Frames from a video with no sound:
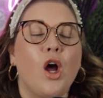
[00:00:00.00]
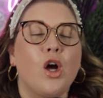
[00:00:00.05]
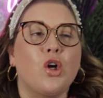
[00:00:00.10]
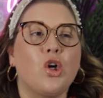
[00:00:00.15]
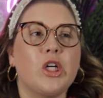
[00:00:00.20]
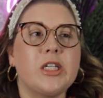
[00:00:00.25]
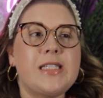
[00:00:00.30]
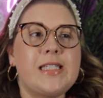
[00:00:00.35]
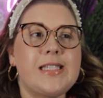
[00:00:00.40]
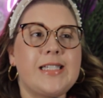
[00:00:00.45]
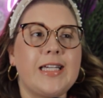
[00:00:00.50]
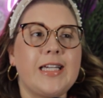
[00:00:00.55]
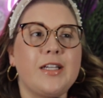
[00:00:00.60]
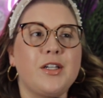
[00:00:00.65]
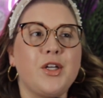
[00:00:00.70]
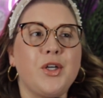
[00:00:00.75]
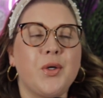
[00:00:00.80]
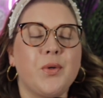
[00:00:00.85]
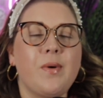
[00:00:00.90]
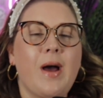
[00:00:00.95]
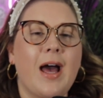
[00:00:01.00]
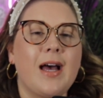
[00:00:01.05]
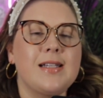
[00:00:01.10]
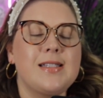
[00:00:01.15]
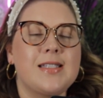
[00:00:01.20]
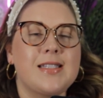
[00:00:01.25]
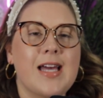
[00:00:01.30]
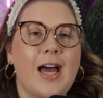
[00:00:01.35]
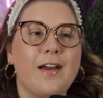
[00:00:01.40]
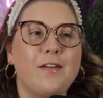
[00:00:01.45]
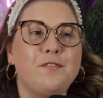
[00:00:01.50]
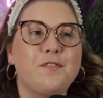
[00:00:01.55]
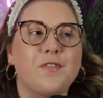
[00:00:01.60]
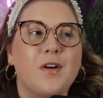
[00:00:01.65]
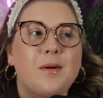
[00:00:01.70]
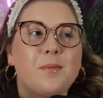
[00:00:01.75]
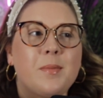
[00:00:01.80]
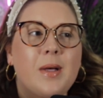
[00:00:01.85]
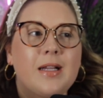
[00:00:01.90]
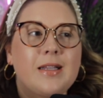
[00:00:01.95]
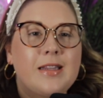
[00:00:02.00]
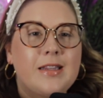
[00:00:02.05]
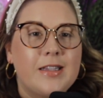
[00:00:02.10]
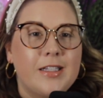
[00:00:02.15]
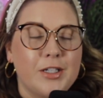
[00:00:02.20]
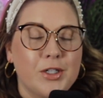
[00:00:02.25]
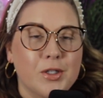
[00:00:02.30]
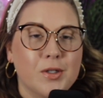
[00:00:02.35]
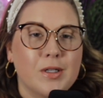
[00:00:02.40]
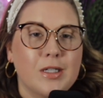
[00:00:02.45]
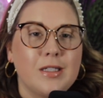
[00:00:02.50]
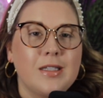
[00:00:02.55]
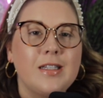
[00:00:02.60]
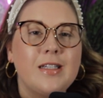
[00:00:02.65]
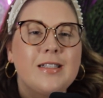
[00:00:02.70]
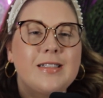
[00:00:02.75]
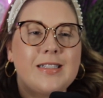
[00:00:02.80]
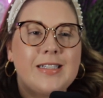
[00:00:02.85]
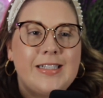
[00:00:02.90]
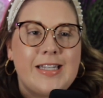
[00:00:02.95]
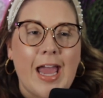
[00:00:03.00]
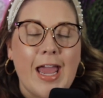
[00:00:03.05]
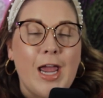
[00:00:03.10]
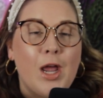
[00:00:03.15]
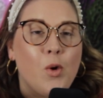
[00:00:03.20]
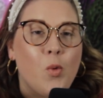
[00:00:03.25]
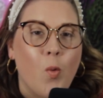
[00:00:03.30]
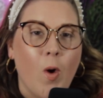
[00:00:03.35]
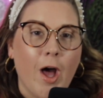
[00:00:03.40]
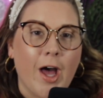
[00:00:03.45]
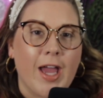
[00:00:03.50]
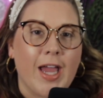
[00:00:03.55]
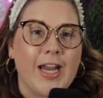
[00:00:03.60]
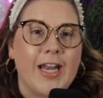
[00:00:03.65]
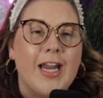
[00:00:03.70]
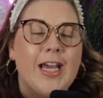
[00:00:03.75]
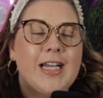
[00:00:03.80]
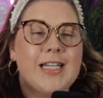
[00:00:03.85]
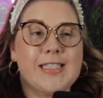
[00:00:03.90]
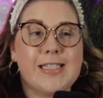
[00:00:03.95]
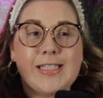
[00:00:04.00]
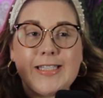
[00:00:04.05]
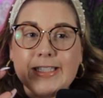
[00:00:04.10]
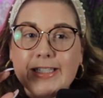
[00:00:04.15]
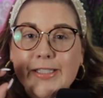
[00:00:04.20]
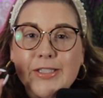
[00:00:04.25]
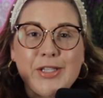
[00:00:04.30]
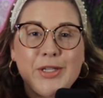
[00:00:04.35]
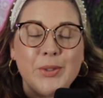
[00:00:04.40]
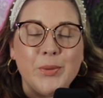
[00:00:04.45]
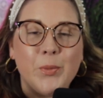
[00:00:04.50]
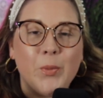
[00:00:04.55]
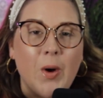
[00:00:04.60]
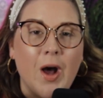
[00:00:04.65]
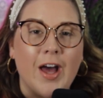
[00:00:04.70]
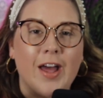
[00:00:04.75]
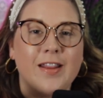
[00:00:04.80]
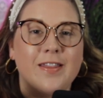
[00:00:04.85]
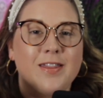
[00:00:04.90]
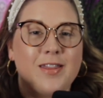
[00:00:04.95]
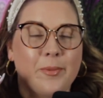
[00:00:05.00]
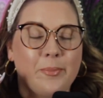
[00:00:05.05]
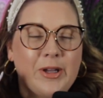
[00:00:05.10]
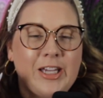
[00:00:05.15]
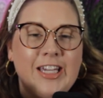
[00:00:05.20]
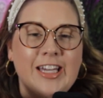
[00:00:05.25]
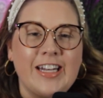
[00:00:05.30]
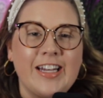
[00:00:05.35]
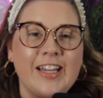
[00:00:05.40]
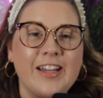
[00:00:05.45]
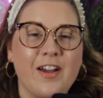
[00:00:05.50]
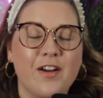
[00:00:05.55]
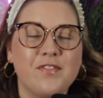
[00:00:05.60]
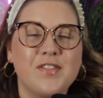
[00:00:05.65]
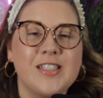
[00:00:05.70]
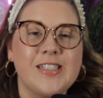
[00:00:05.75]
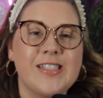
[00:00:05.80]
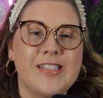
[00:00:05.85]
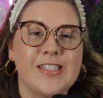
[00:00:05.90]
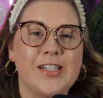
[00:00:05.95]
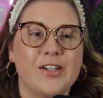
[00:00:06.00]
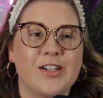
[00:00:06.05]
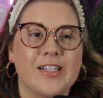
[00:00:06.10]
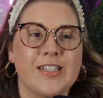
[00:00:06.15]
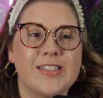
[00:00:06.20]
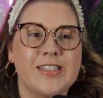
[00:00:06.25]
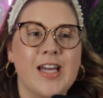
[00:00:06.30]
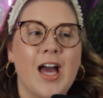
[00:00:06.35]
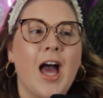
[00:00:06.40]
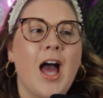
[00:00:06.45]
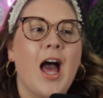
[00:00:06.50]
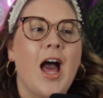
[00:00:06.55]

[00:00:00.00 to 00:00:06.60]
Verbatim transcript: Christine, who has said from literal day one, season one, the beginning of the series,